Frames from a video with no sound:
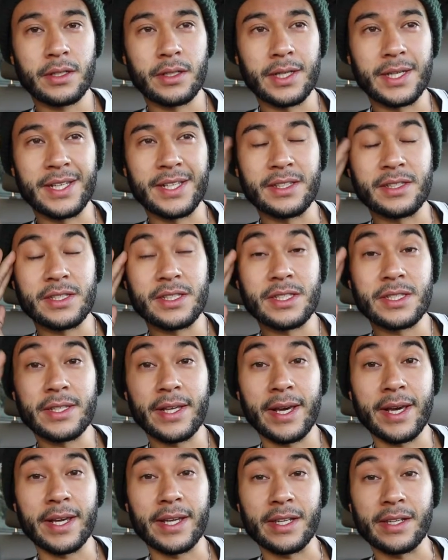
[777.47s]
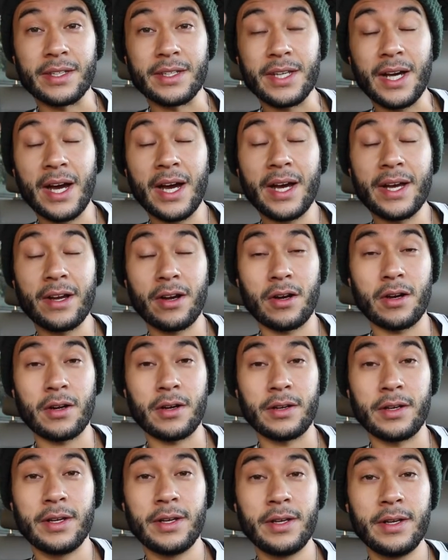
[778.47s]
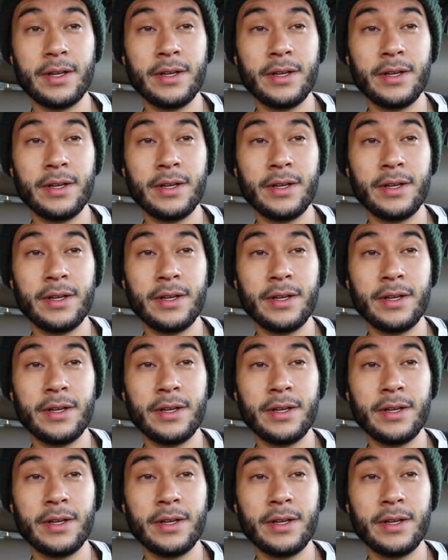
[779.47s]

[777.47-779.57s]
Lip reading: insane, die hard.